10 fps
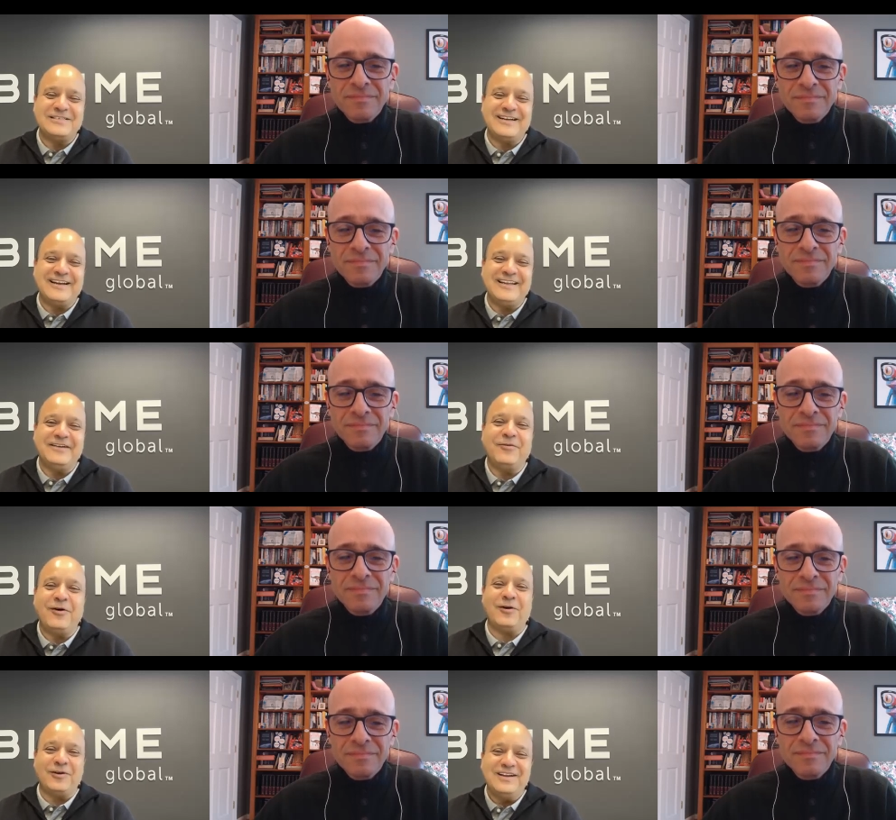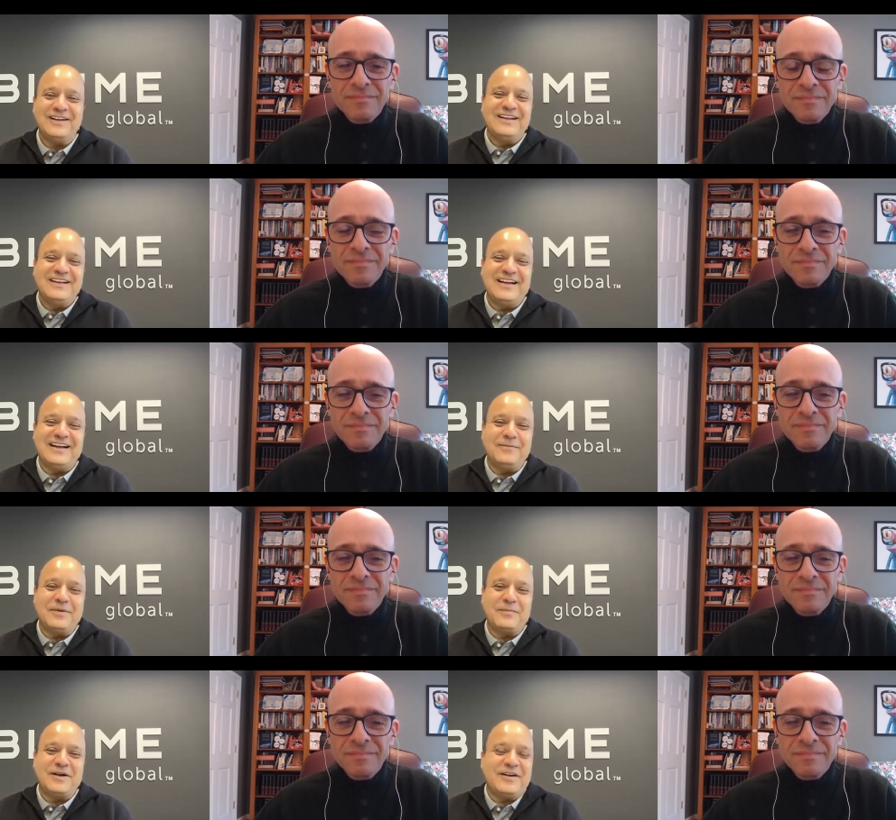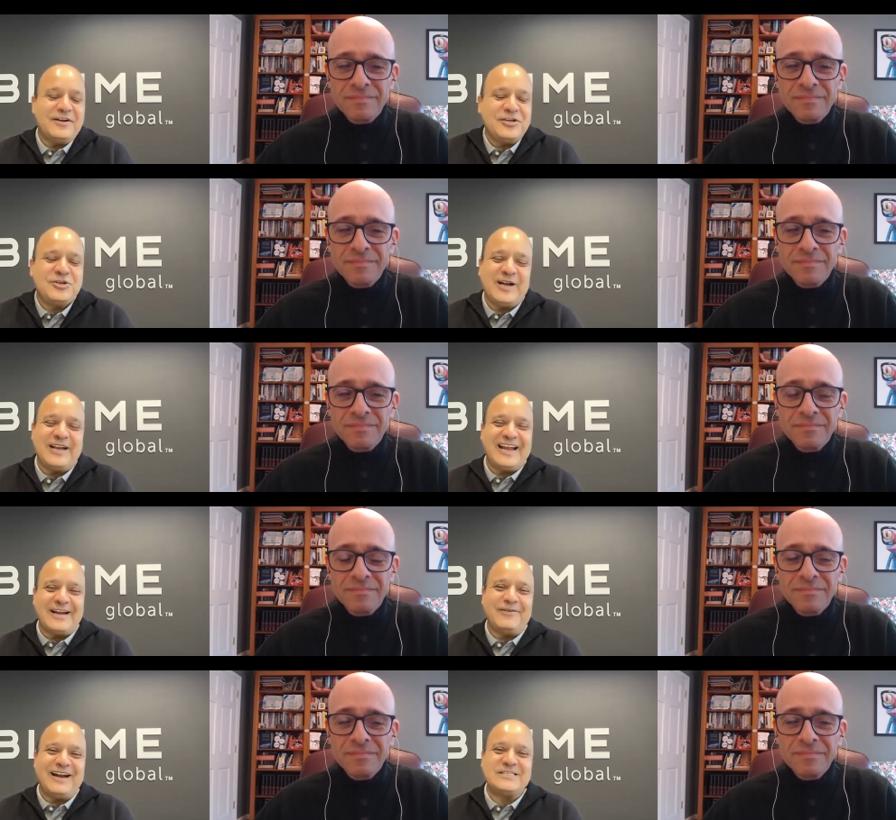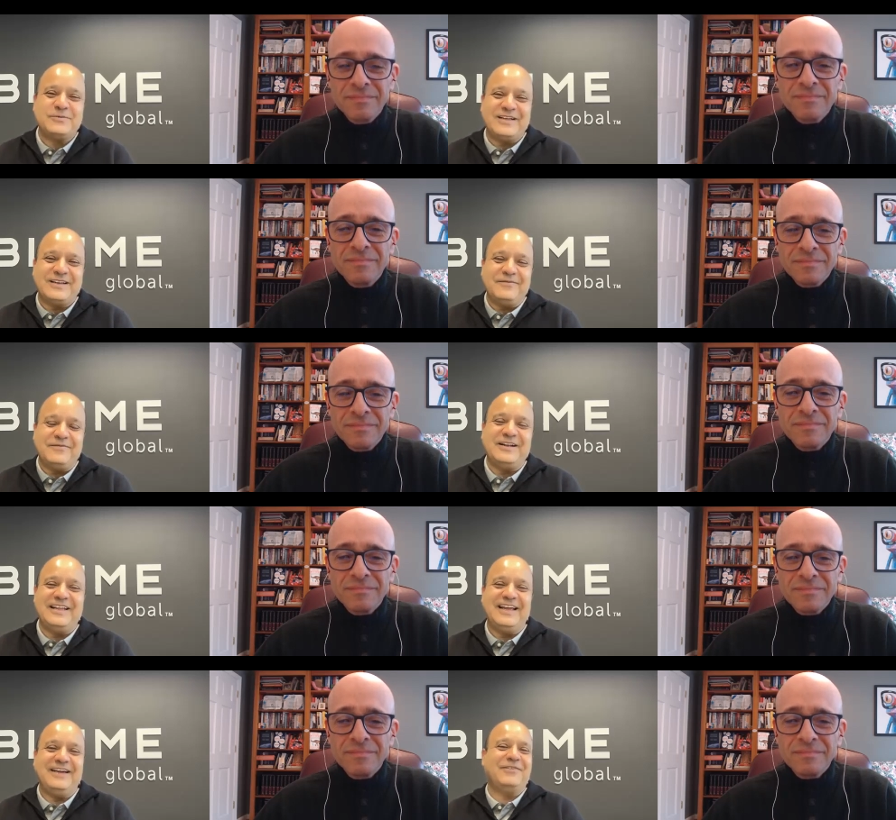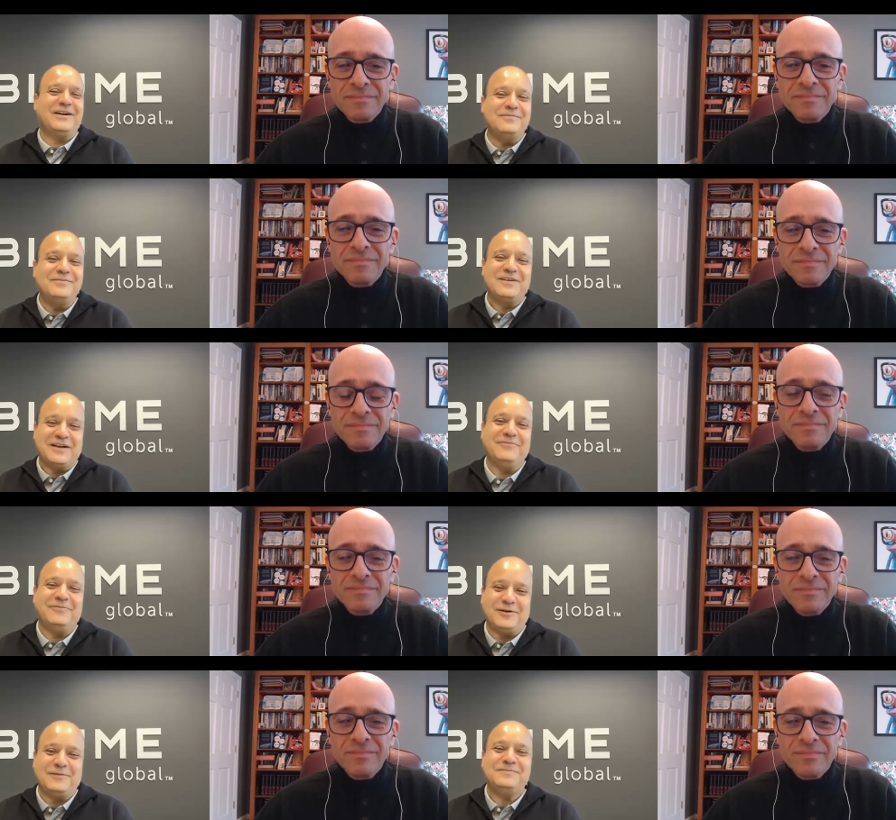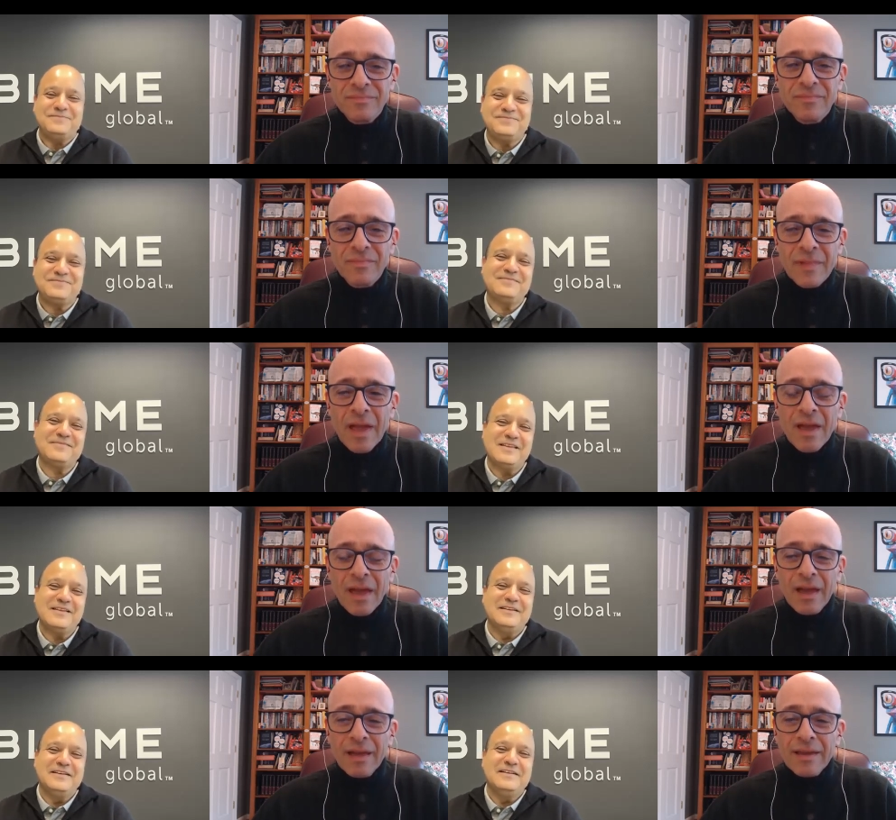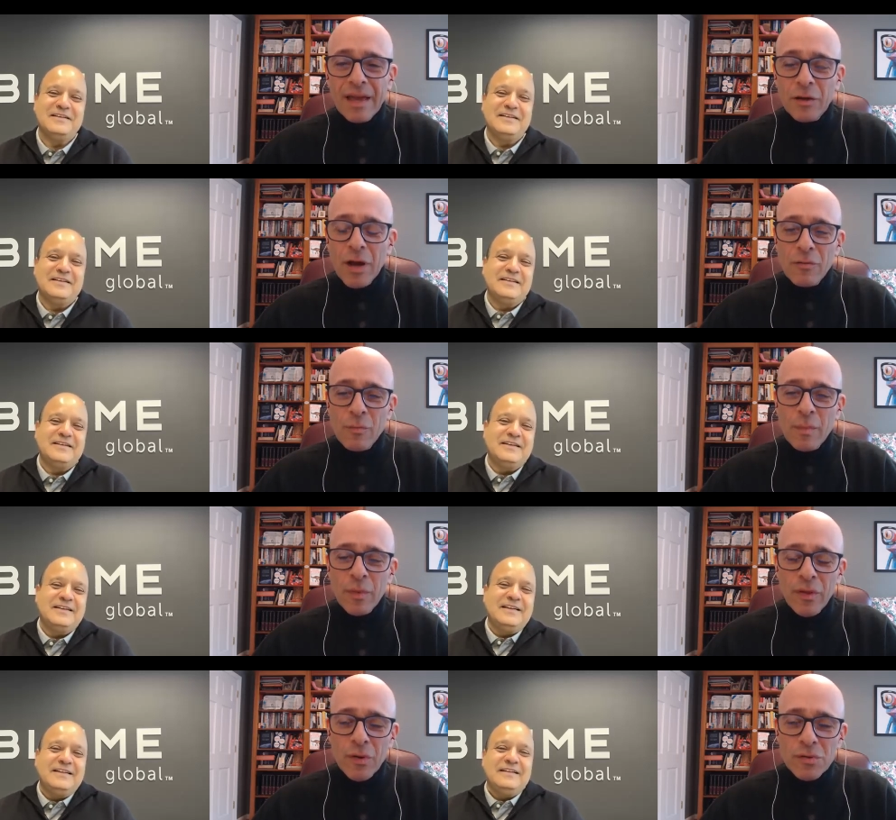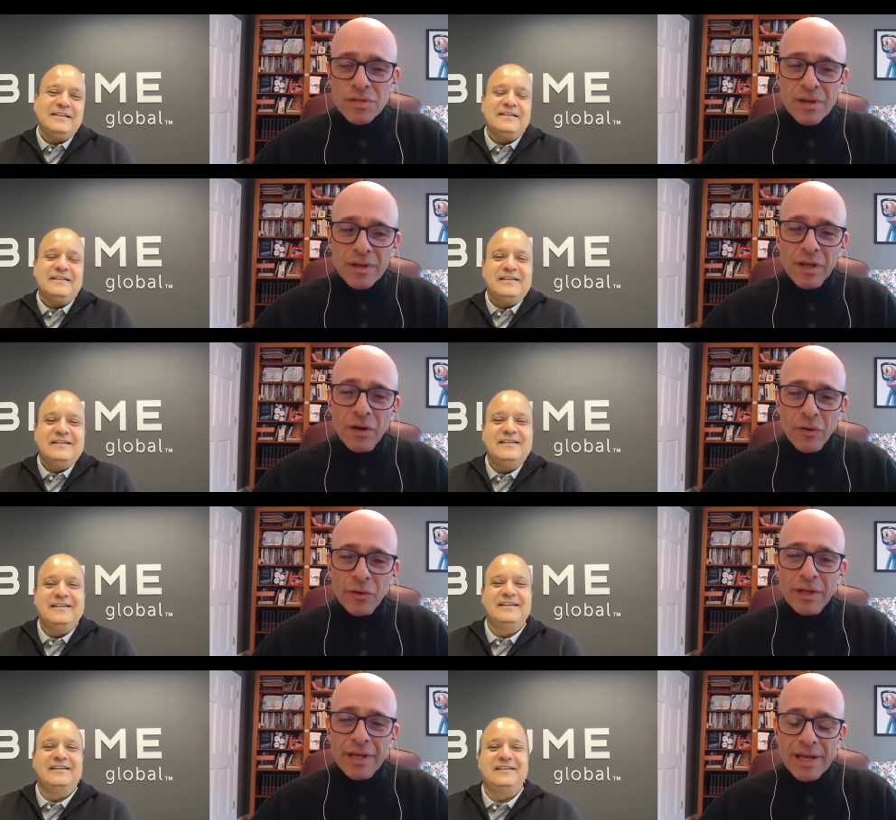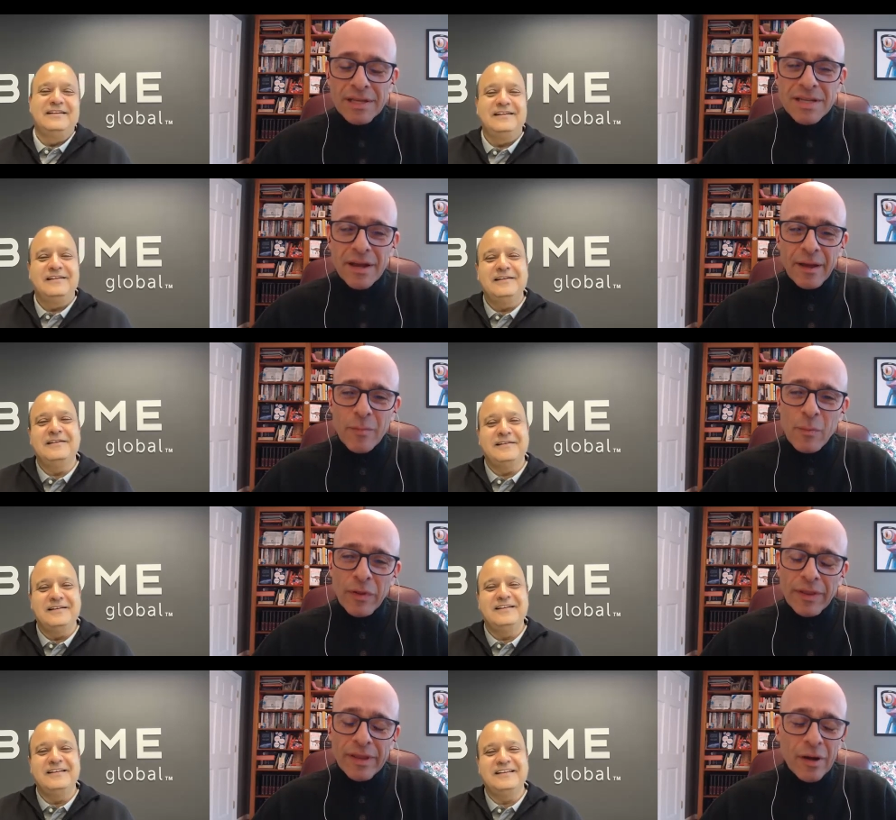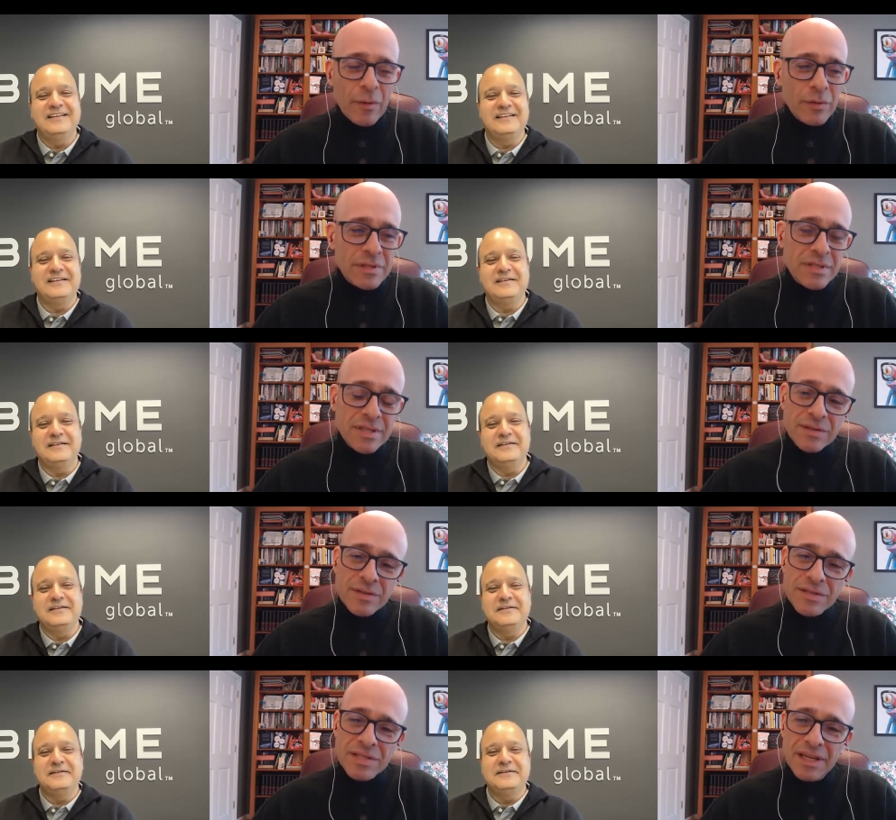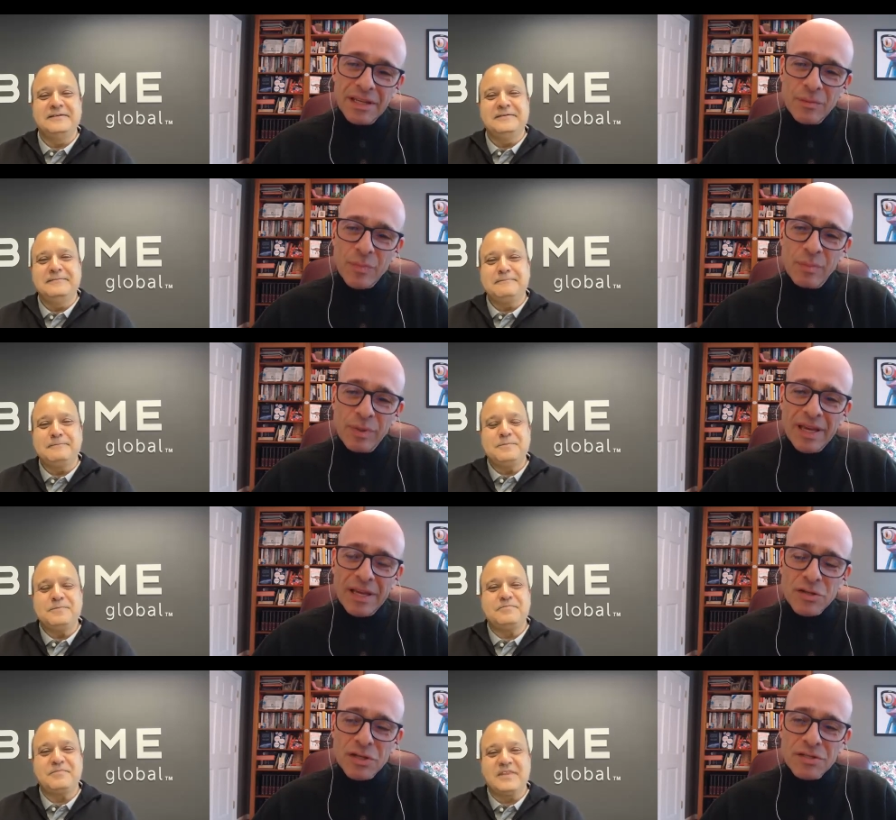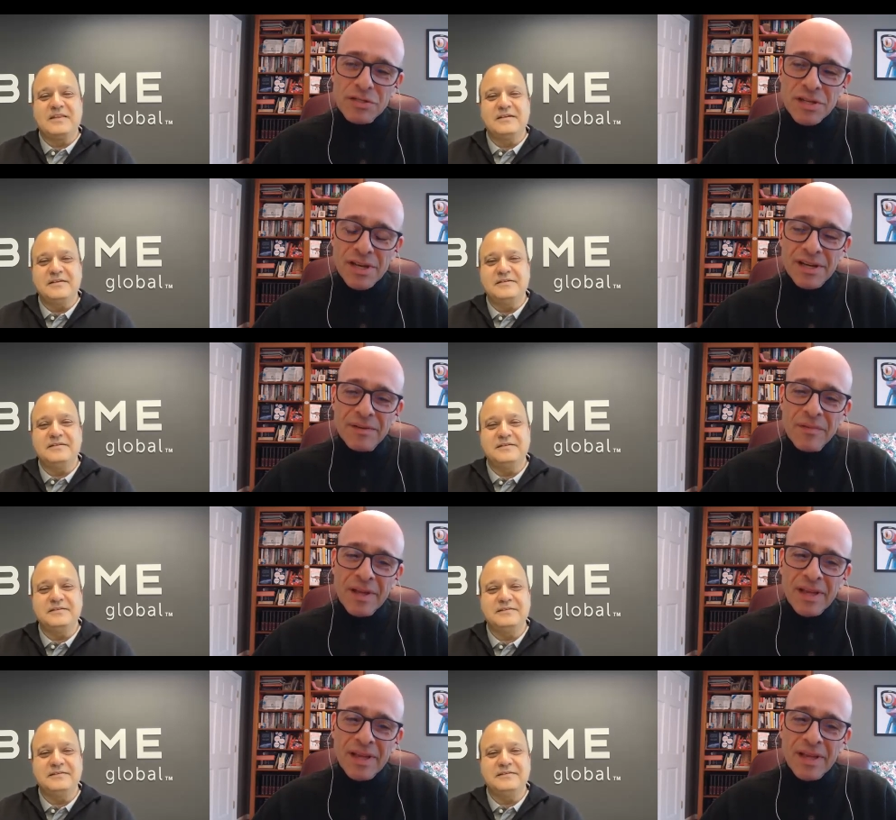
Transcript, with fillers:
Speaker 1: it really evolved uh, but but traditionally kind of that's where where they have come come from
Speaker 2: yeah, you know, I remember those, uh, you know, early days, and I remember that, you know, I would see it in the publications. Uh,